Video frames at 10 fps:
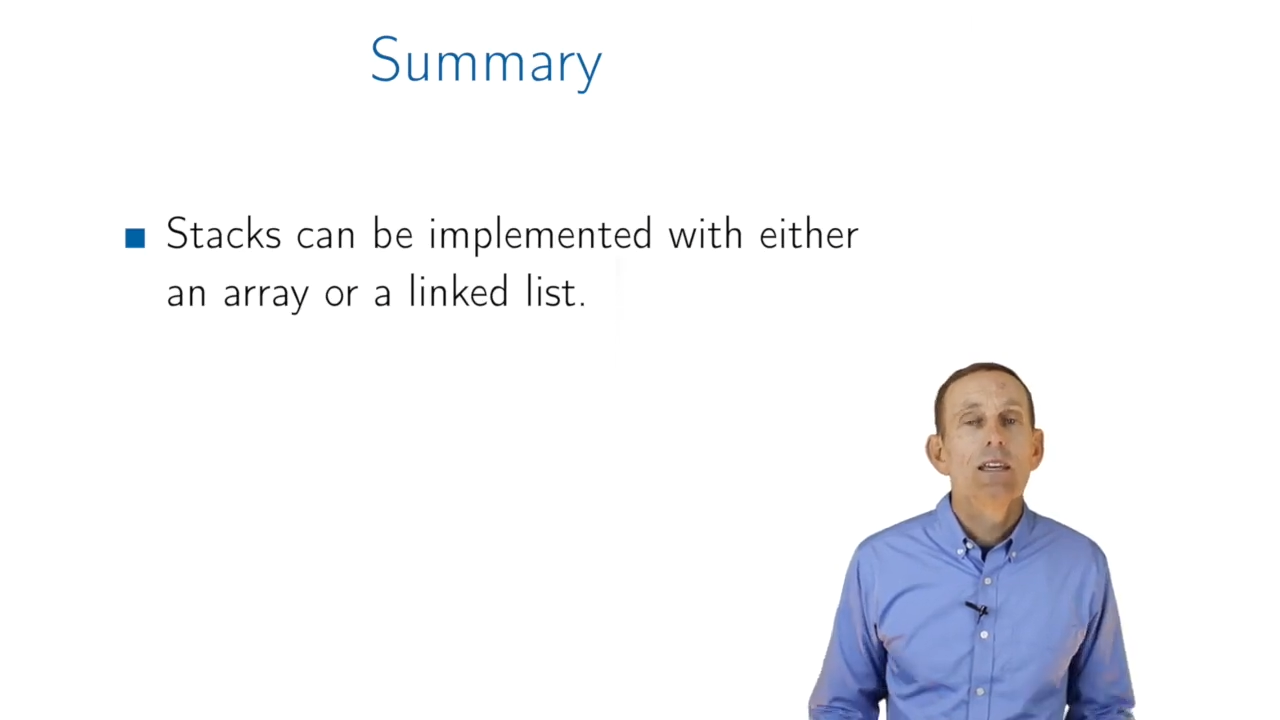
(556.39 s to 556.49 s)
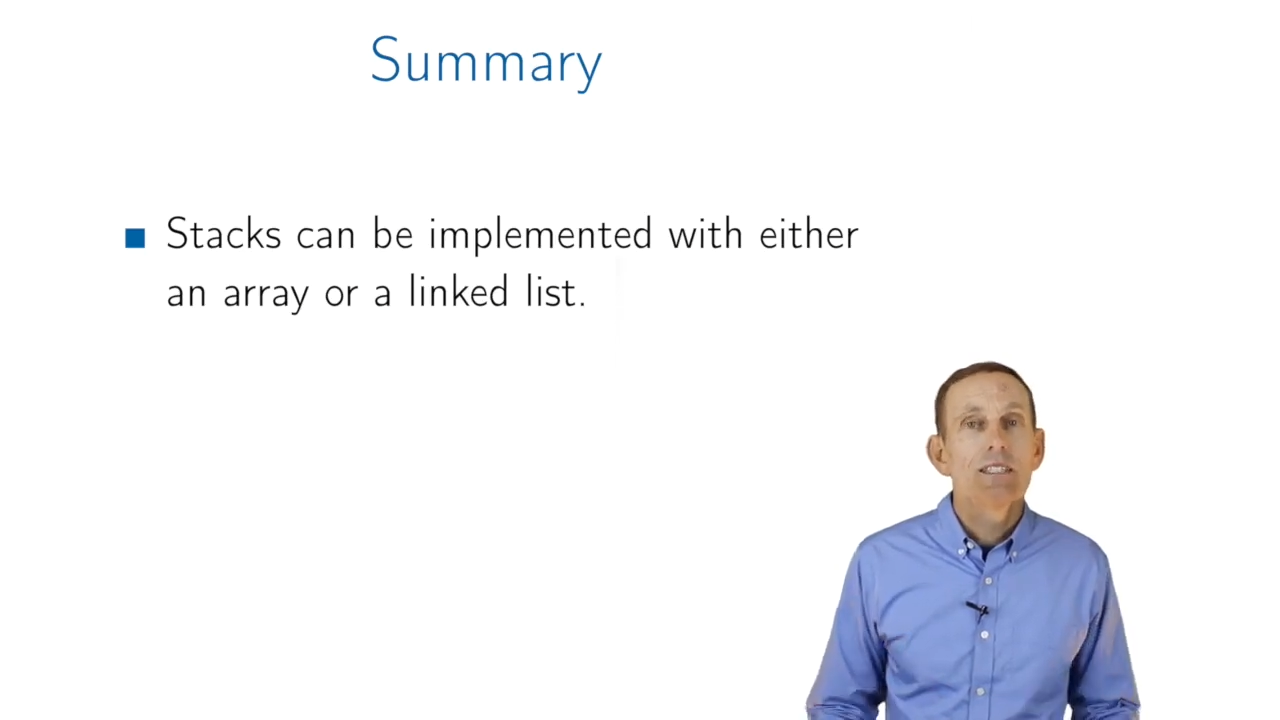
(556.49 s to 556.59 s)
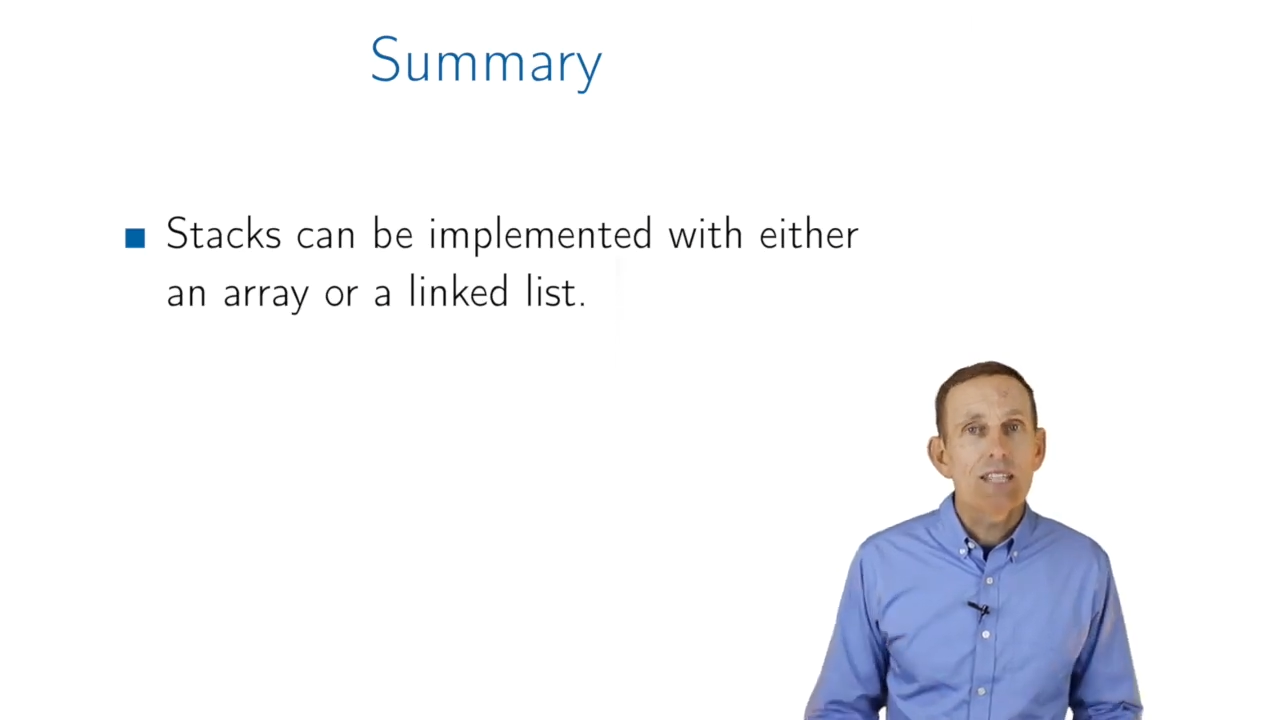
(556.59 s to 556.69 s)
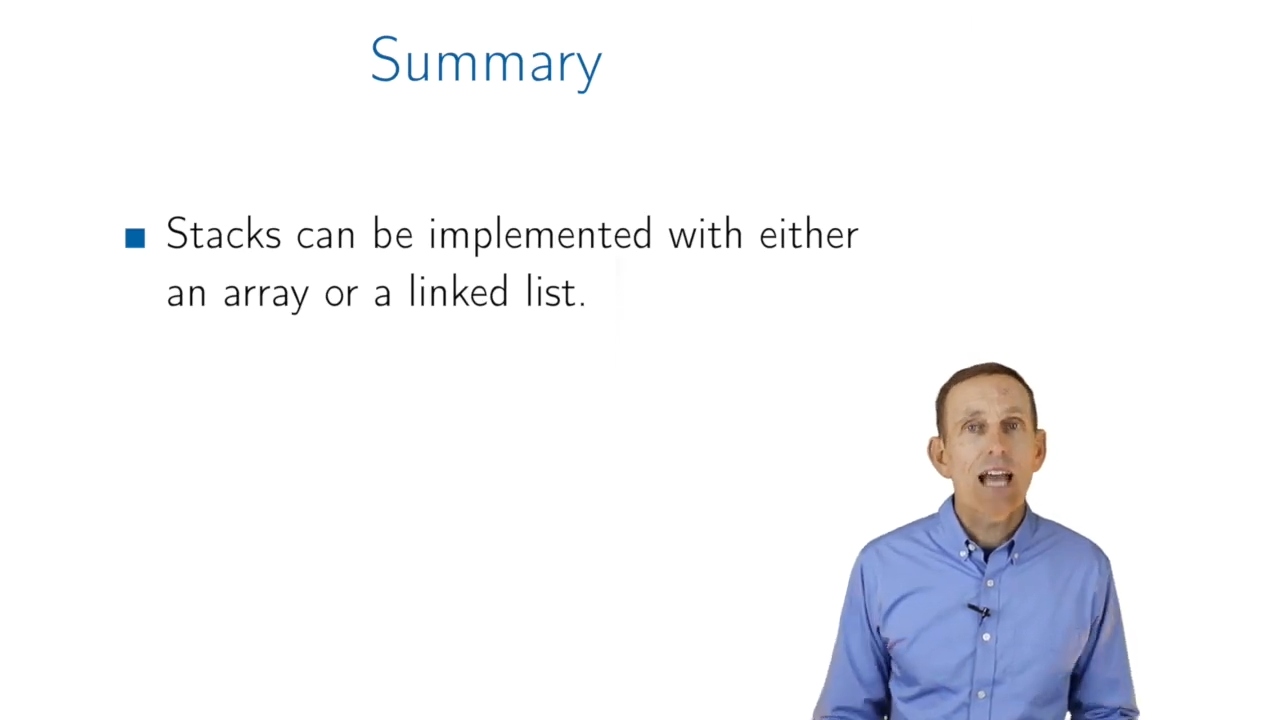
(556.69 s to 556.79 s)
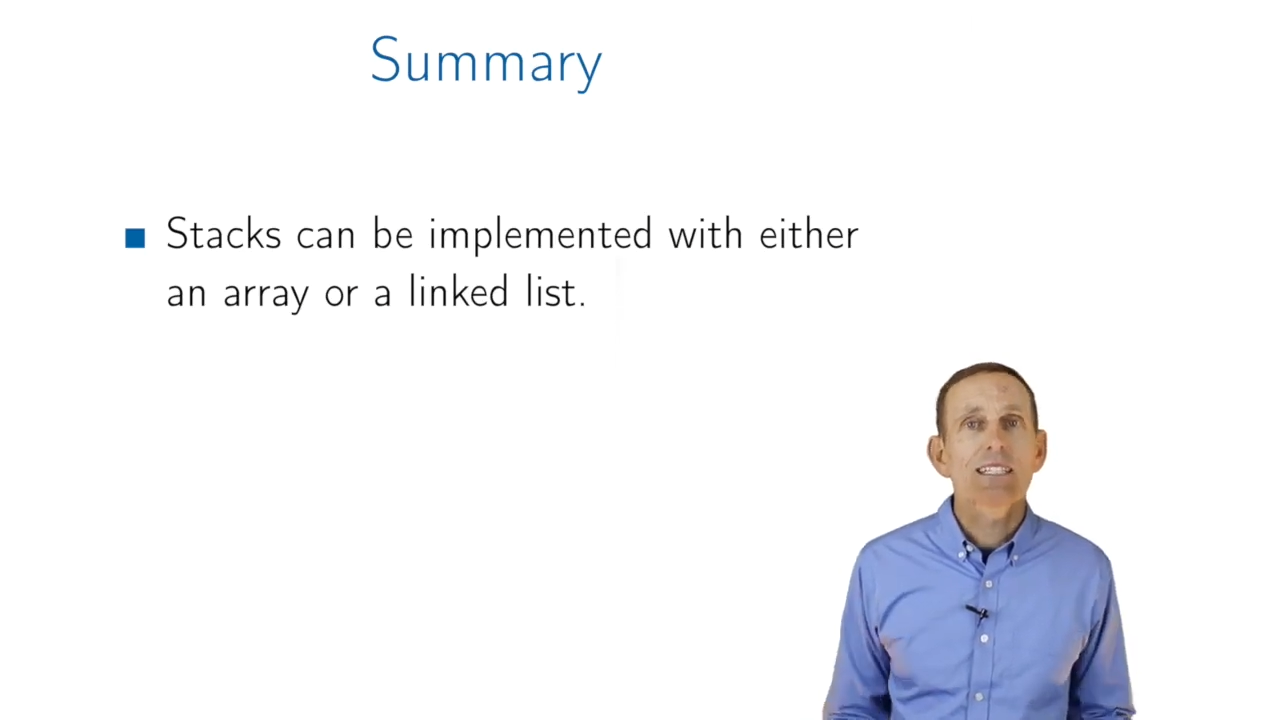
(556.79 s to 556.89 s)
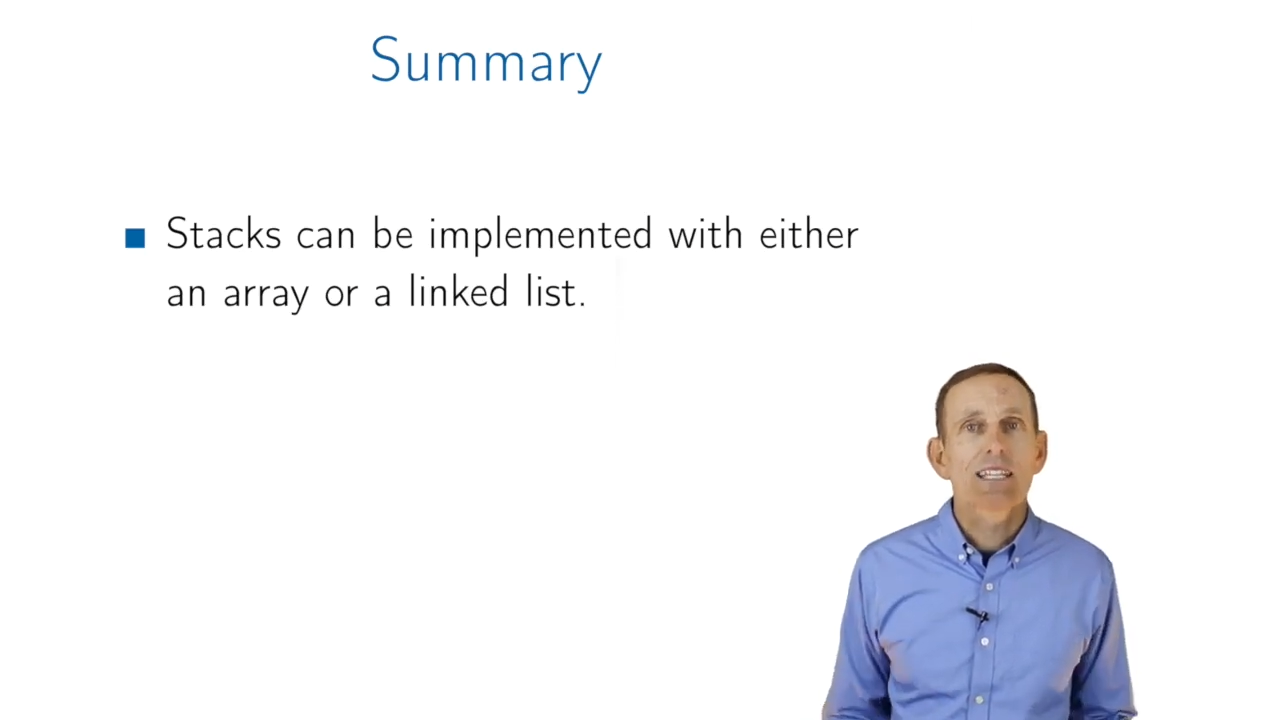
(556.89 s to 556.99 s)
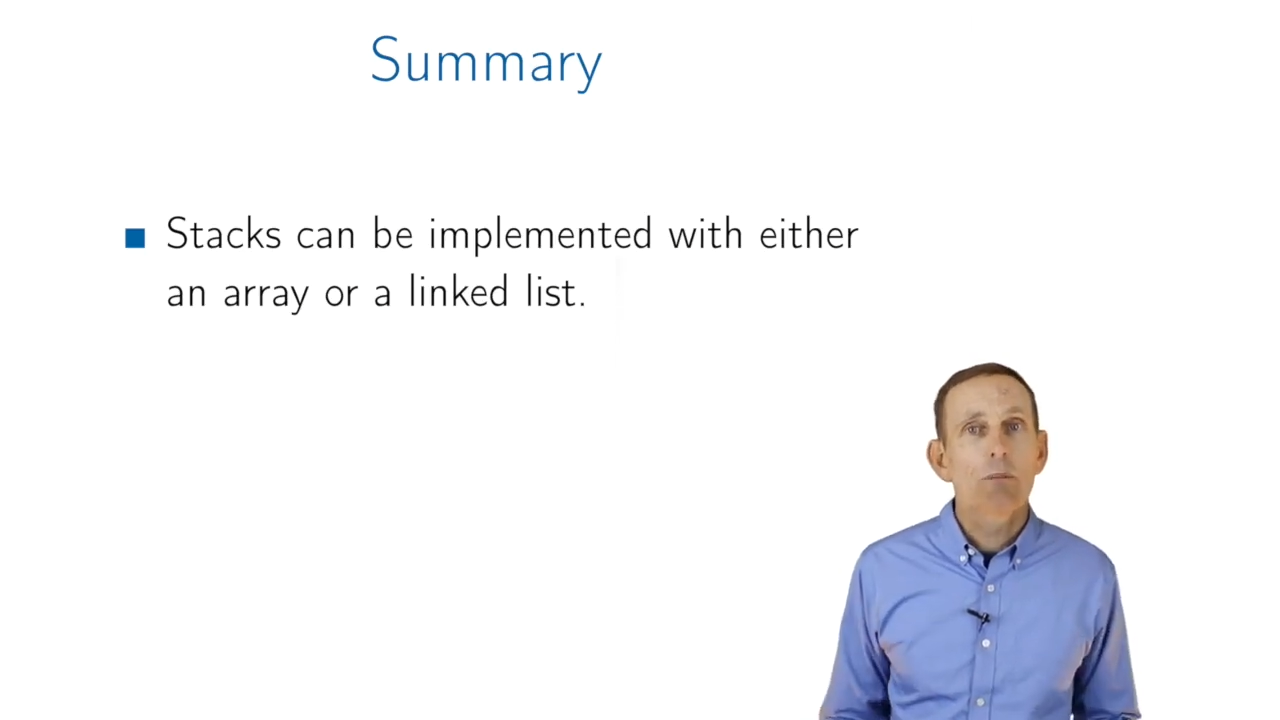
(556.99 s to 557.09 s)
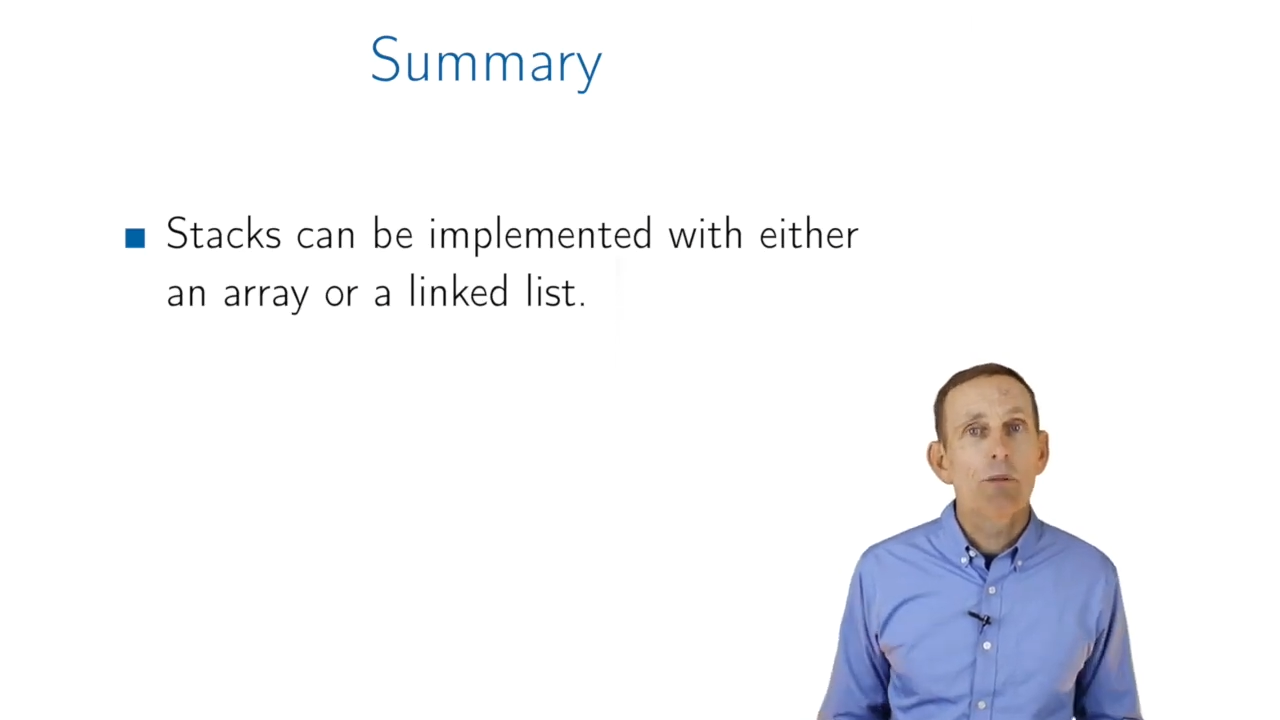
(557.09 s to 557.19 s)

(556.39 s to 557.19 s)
Stacks can